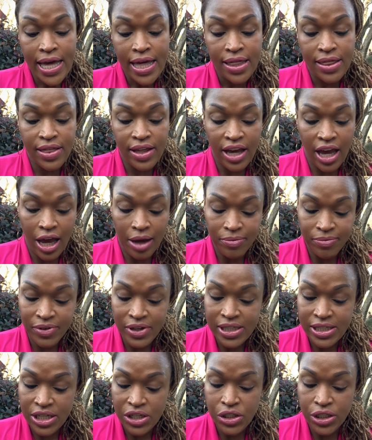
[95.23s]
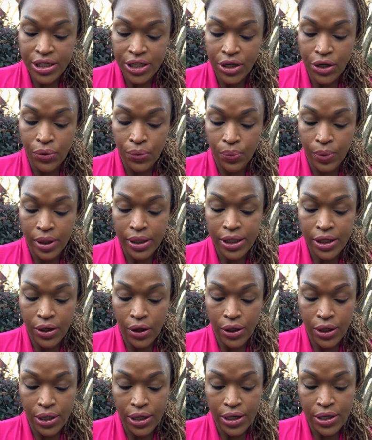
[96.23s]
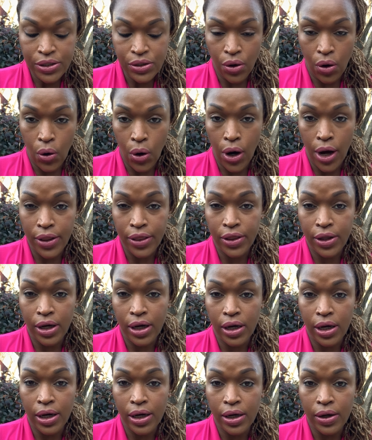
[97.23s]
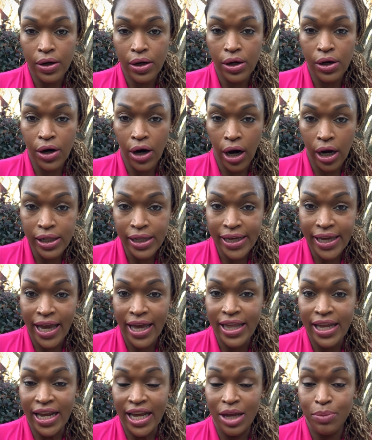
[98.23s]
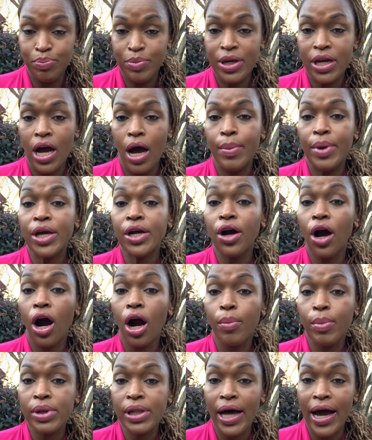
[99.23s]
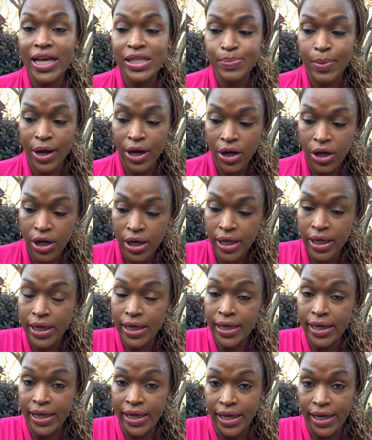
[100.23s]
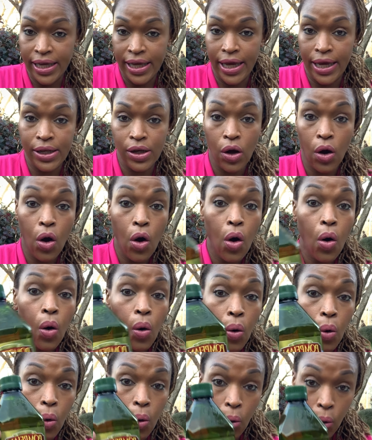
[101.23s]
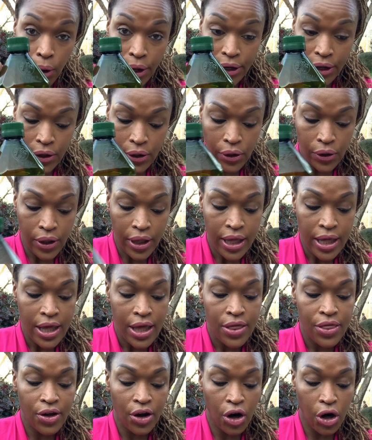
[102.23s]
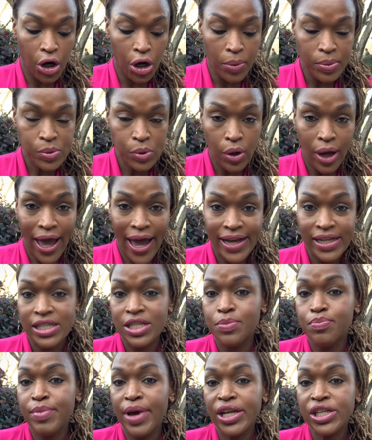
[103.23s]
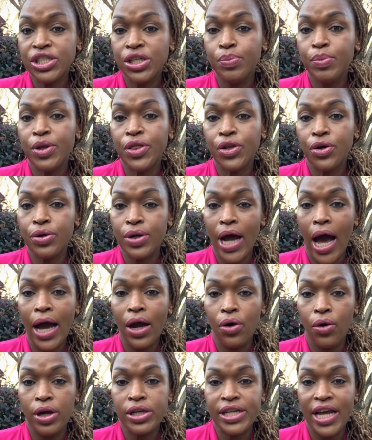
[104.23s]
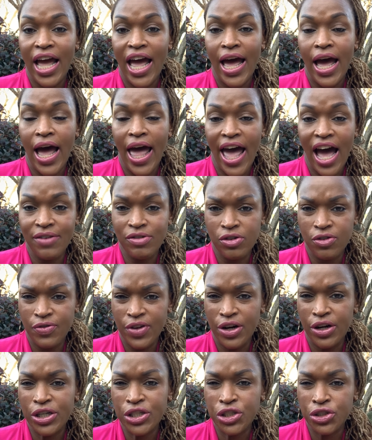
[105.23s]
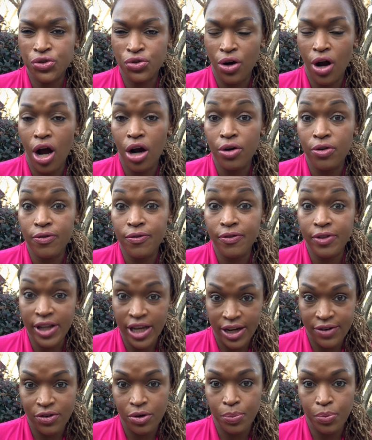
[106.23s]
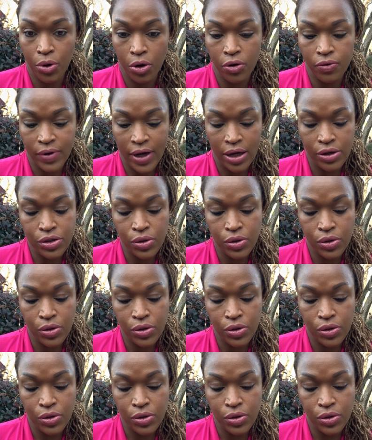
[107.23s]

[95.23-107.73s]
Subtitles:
The emphasis here really is on the garlic and it becoming caramelized by cooking in oil. The herbs will add dimension, but they're not going to have a very strong flavor profile.